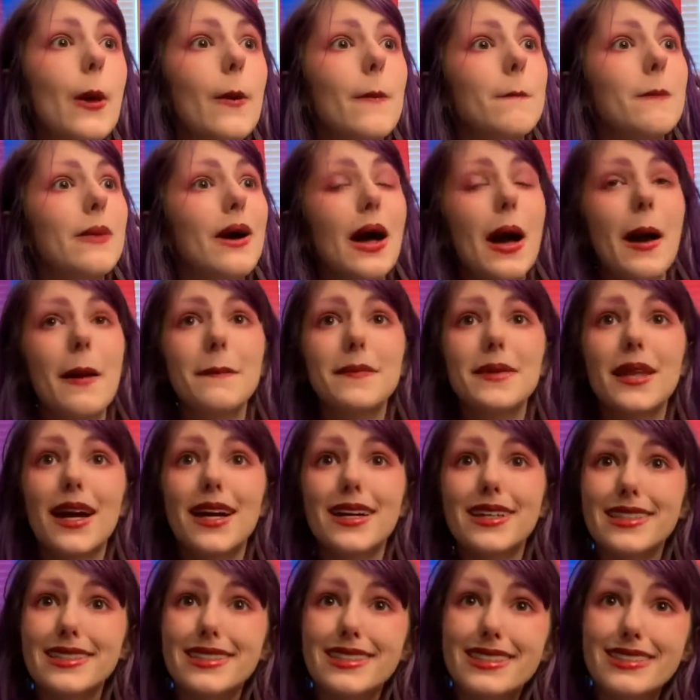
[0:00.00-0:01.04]
But I'm not
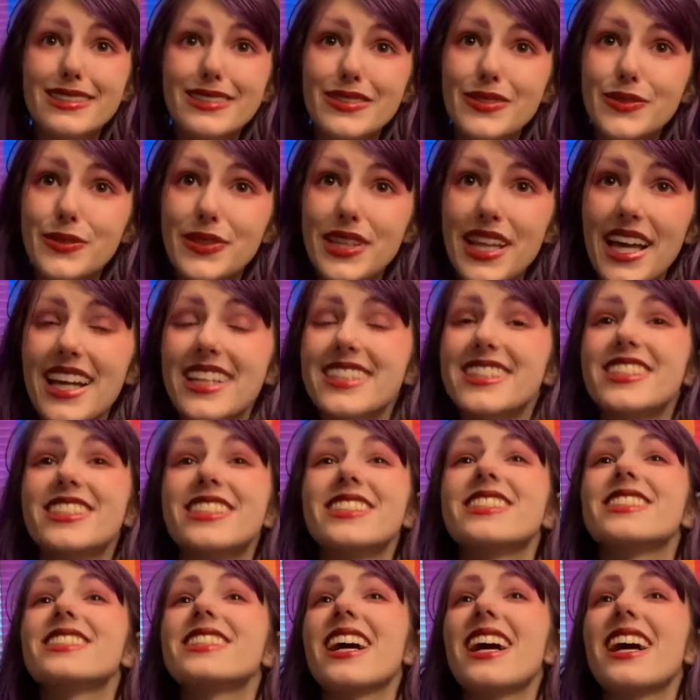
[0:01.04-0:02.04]
gonna do lashes.